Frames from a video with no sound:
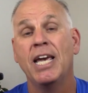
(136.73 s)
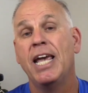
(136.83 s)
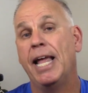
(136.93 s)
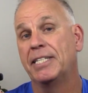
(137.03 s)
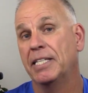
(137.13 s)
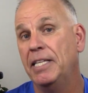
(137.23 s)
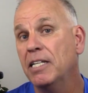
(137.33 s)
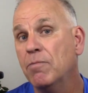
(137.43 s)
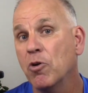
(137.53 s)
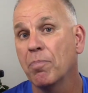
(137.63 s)
It's a
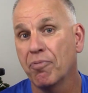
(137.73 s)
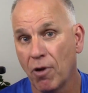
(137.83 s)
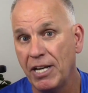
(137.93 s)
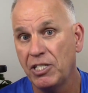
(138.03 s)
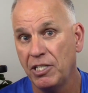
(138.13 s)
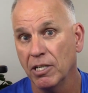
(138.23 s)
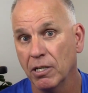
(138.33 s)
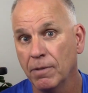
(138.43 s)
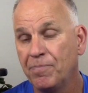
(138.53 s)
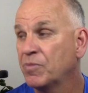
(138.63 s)
little more
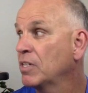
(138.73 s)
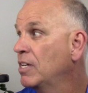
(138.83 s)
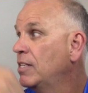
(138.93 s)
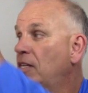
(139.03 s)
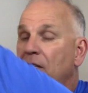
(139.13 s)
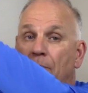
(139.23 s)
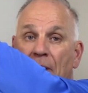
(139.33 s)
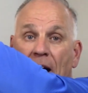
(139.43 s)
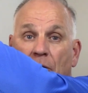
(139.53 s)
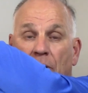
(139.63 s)
pricier than the
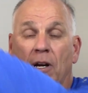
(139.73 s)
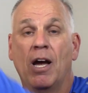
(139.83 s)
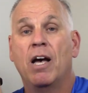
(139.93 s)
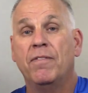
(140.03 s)
powder.